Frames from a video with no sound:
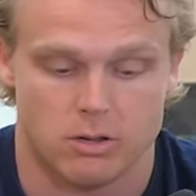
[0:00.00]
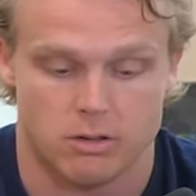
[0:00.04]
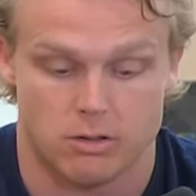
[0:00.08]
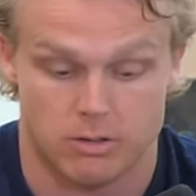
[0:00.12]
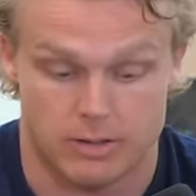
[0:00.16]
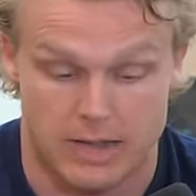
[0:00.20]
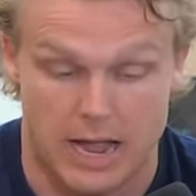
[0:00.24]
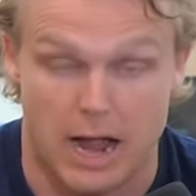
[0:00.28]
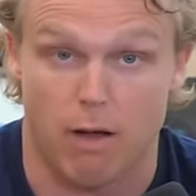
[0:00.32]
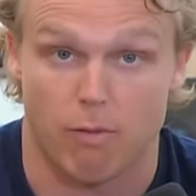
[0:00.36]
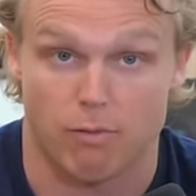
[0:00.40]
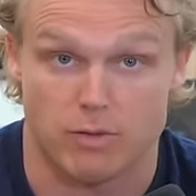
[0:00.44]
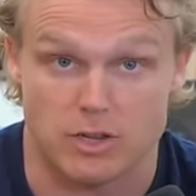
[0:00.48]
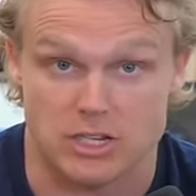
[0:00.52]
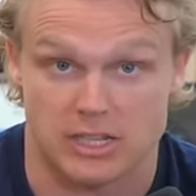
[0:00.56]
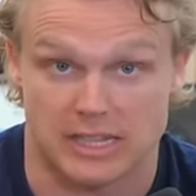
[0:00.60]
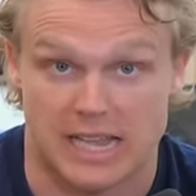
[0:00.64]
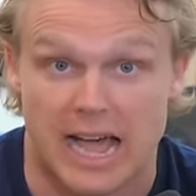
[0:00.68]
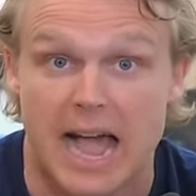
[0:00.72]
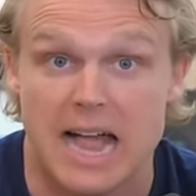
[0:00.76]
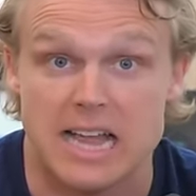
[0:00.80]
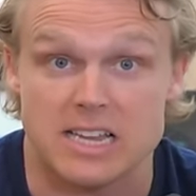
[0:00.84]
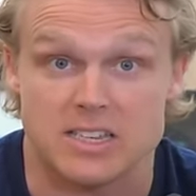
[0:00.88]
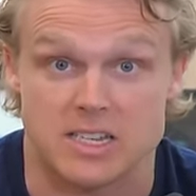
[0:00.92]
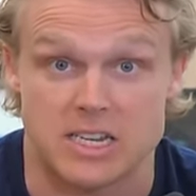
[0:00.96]
Now, this
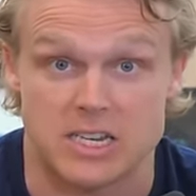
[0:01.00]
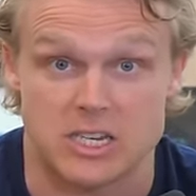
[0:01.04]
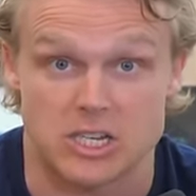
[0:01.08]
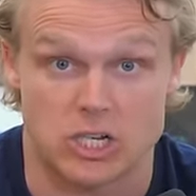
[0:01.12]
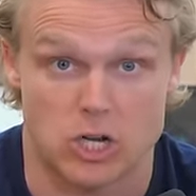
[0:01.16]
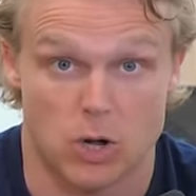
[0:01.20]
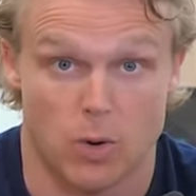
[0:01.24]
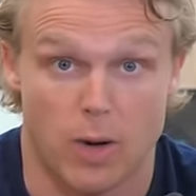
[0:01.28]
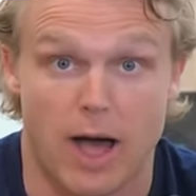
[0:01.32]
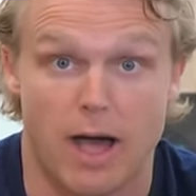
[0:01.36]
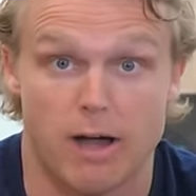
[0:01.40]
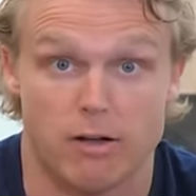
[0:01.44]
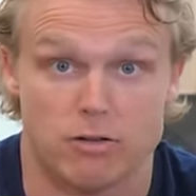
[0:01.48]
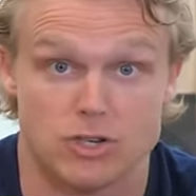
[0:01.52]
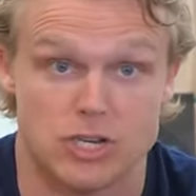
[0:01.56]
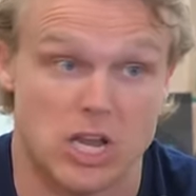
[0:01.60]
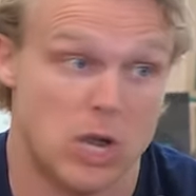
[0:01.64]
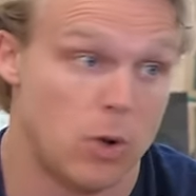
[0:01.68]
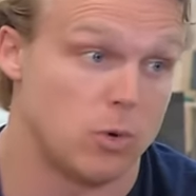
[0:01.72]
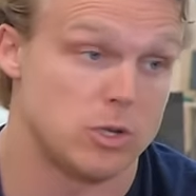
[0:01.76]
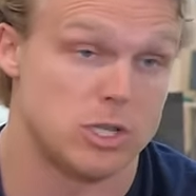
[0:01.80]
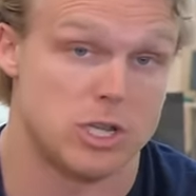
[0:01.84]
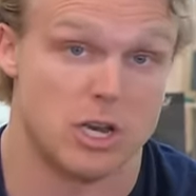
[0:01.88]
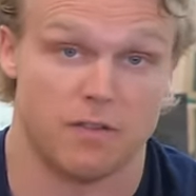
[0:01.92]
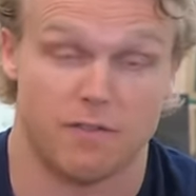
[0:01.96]
last season, Ohio State
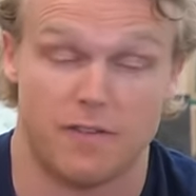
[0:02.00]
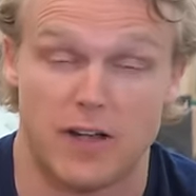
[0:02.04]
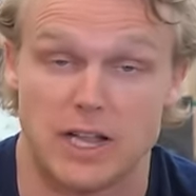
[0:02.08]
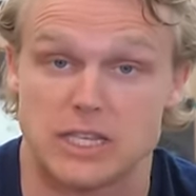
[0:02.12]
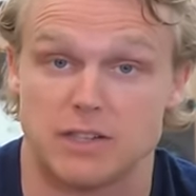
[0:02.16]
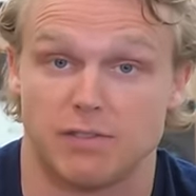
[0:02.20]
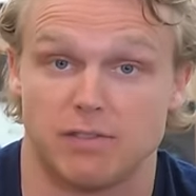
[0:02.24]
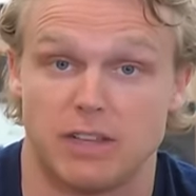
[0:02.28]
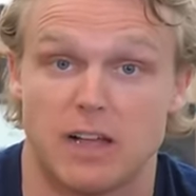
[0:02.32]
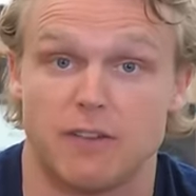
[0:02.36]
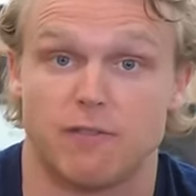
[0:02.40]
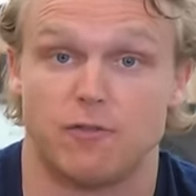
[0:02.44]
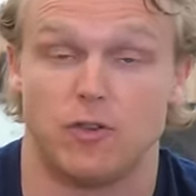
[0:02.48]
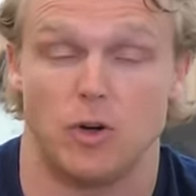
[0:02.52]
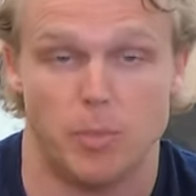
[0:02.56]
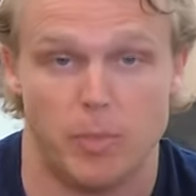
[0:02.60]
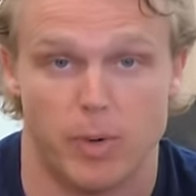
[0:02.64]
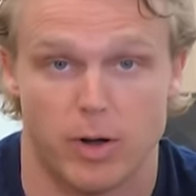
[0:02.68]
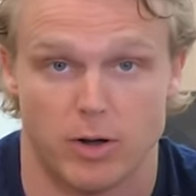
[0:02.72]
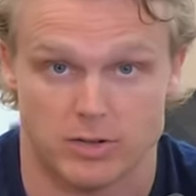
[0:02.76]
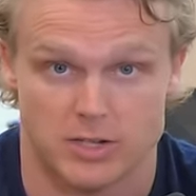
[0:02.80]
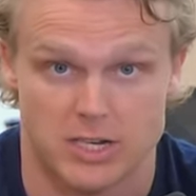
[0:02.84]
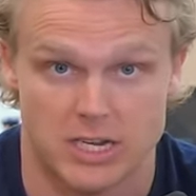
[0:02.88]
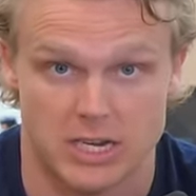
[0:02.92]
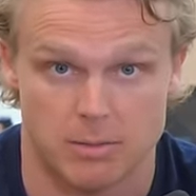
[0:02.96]
was a defensive-led
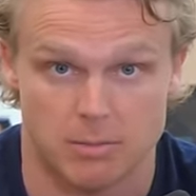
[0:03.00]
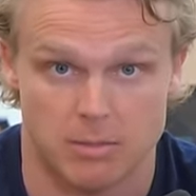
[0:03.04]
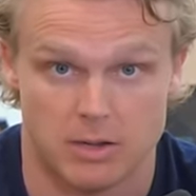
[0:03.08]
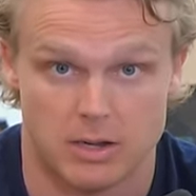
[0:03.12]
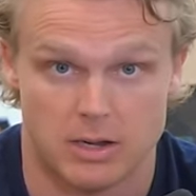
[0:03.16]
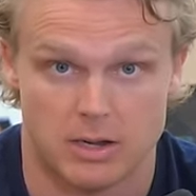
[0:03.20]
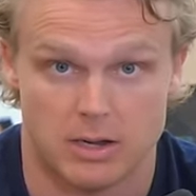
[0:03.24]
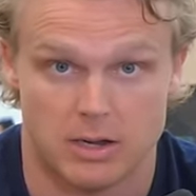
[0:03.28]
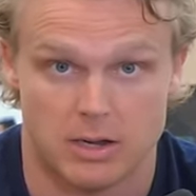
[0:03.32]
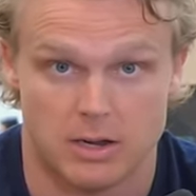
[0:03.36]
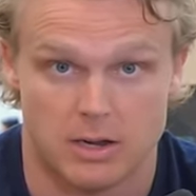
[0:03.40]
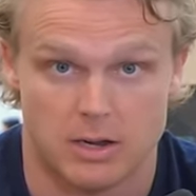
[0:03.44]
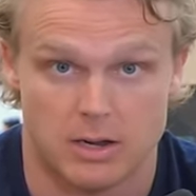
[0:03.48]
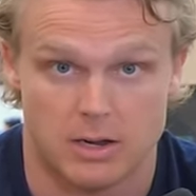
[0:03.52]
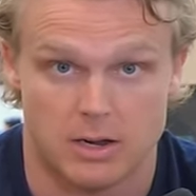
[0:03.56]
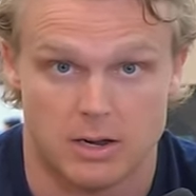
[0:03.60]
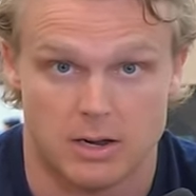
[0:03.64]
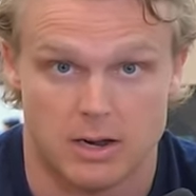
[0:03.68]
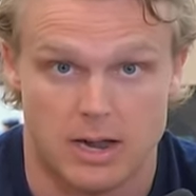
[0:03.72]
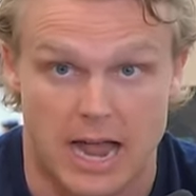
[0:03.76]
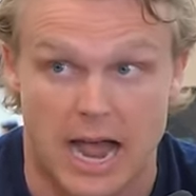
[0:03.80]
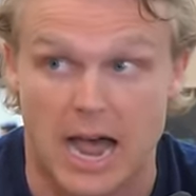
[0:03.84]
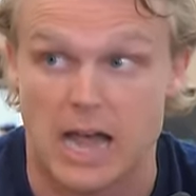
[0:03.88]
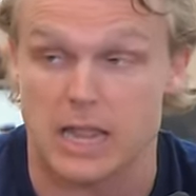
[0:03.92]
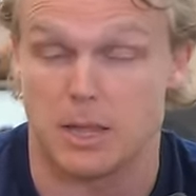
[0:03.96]
football team.
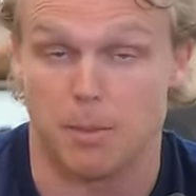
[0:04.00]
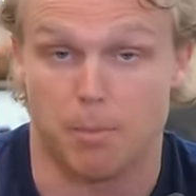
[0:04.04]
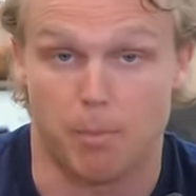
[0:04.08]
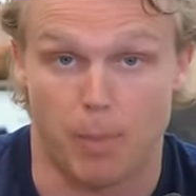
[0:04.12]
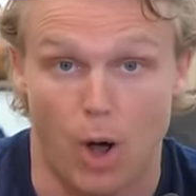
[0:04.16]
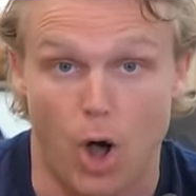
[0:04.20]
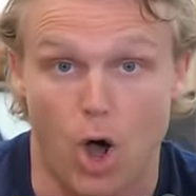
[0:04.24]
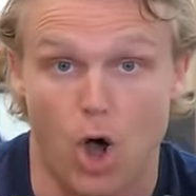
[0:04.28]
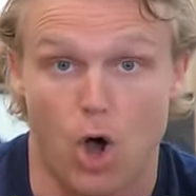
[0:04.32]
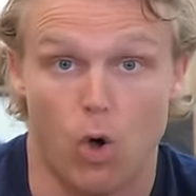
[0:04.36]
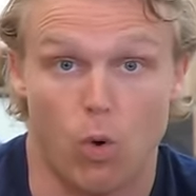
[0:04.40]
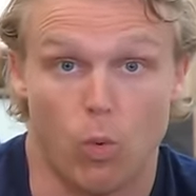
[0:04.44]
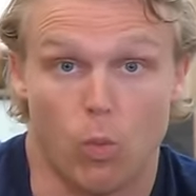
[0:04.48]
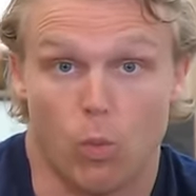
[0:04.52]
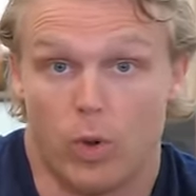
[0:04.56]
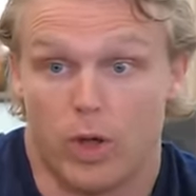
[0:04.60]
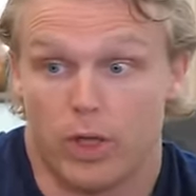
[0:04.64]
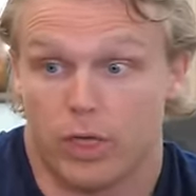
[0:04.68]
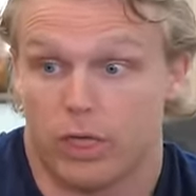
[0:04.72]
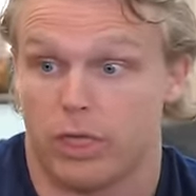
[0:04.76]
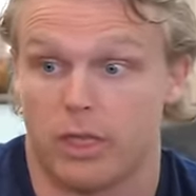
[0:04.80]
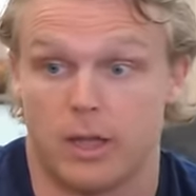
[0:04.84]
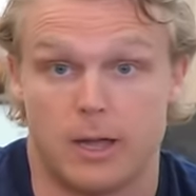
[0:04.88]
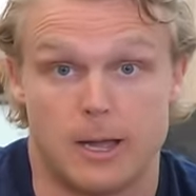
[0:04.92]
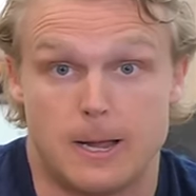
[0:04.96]
Had the ball
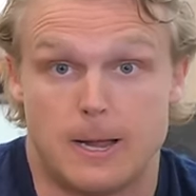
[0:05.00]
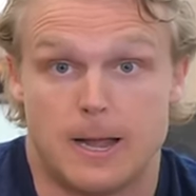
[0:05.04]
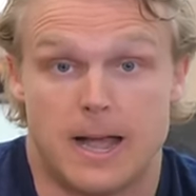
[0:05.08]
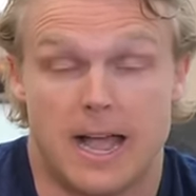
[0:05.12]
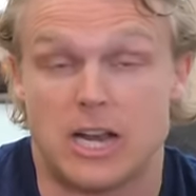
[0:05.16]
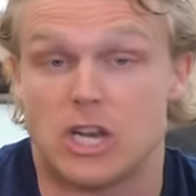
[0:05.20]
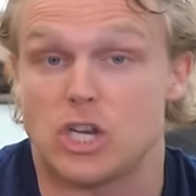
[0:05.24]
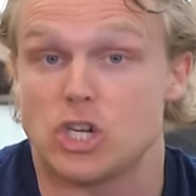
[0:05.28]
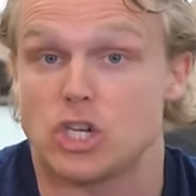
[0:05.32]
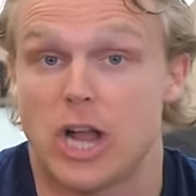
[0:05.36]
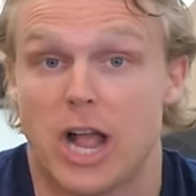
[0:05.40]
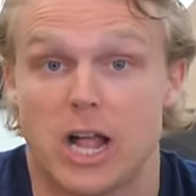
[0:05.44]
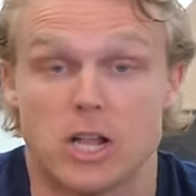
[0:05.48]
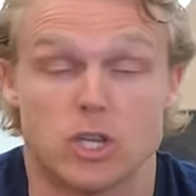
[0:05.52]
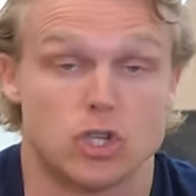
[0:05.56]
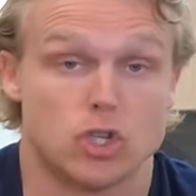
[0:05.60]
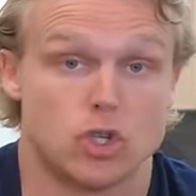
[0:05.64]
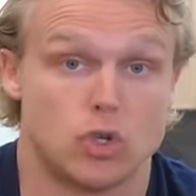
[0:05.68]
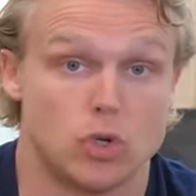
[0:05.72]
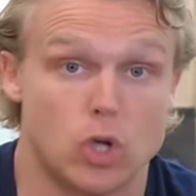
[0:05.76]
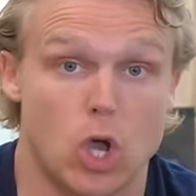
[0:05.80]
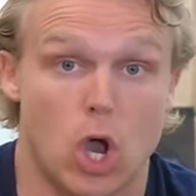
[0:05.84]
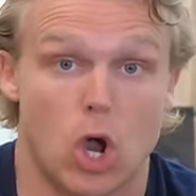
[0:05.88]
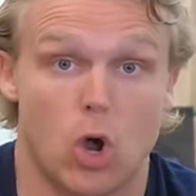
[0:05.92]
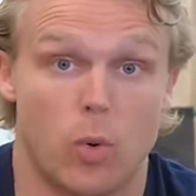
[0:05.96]
with a chance
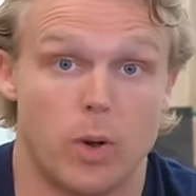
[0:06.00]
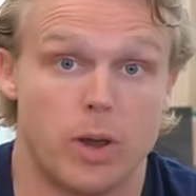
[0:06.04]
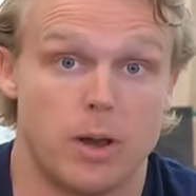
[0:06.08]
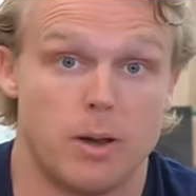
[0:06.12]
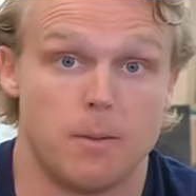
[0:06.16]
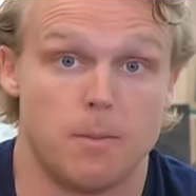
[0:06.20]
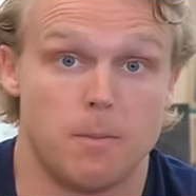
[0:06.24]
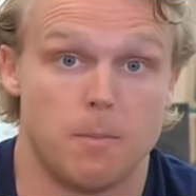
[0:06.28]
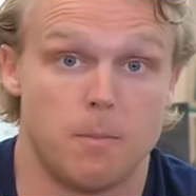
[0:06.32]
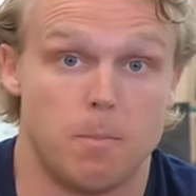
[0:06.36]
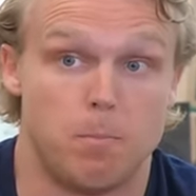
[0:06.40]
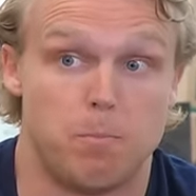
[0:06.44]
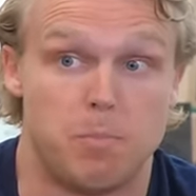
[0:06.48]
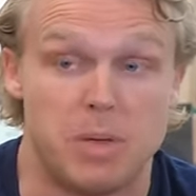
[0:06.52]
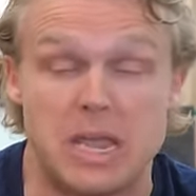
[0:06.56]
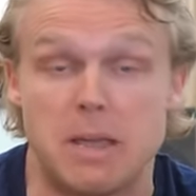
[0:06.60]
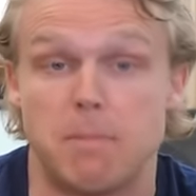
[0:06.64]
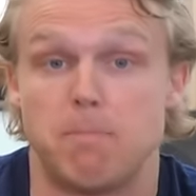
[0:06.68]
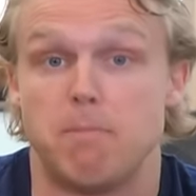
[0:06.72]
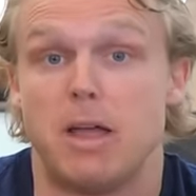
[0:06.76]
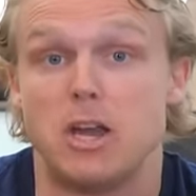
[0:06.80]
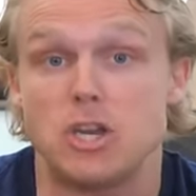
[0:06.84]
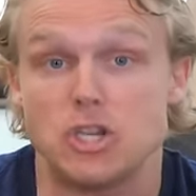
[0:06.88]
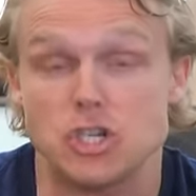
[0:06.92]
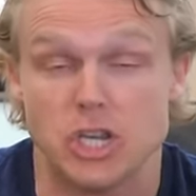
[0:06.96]
to go and beat
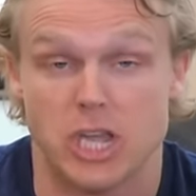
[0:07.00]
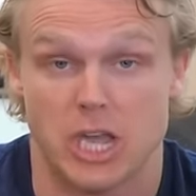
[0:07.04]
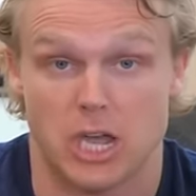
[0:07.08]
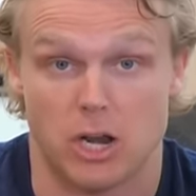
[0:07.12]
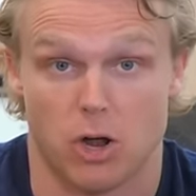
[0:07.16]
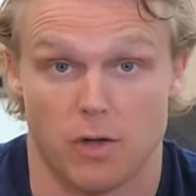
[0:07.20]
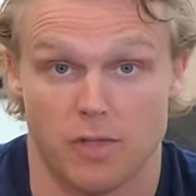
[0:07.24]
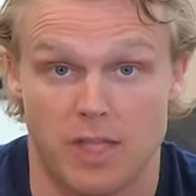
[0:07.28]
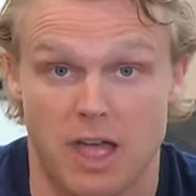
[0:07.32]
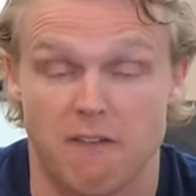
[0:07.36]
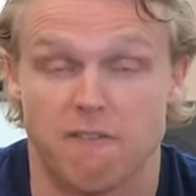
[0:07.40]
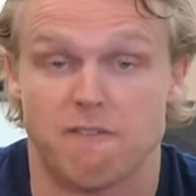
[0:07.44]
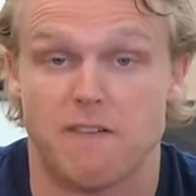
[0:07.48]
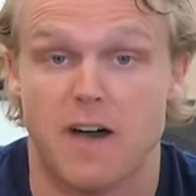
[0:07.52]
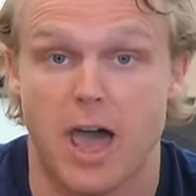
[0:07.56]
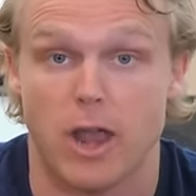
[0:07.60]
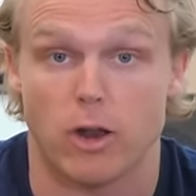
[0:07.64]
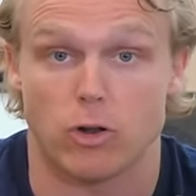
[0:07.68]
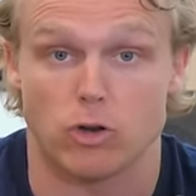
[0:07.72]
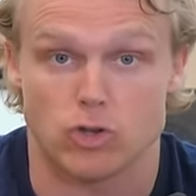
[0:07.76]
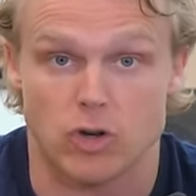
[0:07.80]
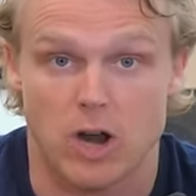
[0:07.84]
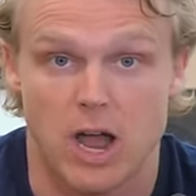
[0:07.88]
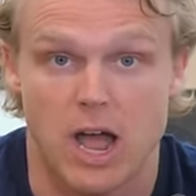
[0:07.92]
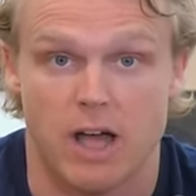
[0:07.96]
Michigan on that
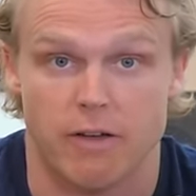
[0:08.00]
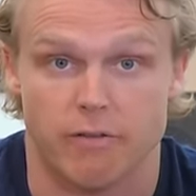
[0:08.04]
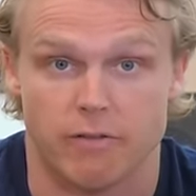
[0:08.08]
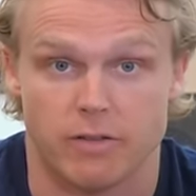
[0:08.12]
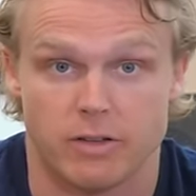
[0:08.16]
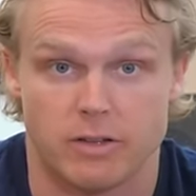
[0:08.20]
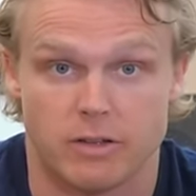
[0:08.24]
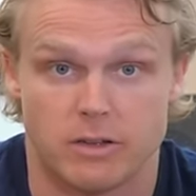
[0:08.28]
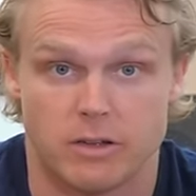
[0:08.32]
final drive.